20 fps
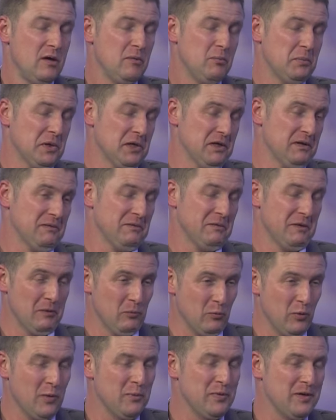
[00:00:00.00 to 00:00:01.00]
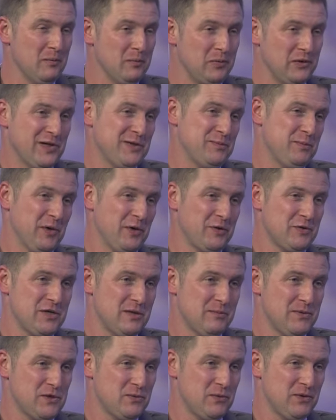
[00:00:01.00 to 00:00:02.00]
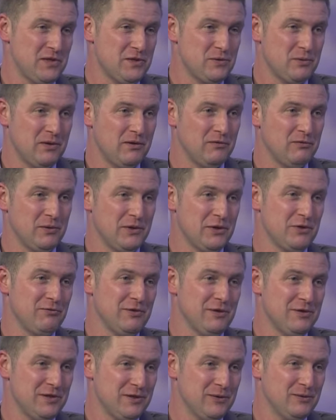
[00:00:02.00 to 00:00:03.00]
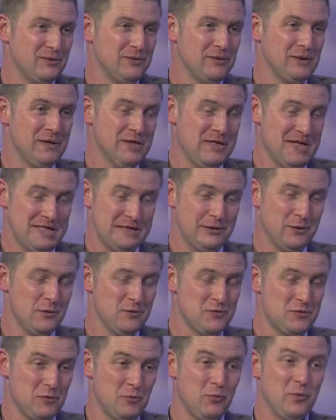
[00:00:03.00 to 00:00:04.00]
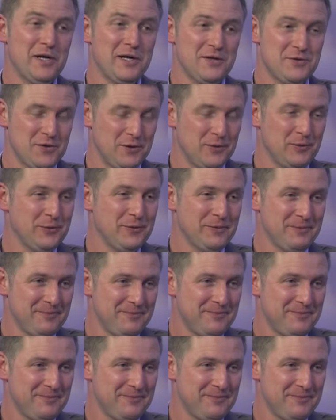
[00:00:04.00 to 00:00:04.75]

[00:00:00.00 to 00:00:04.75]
but it will be in place by October 2012 when the Green Deal is launched, we are told.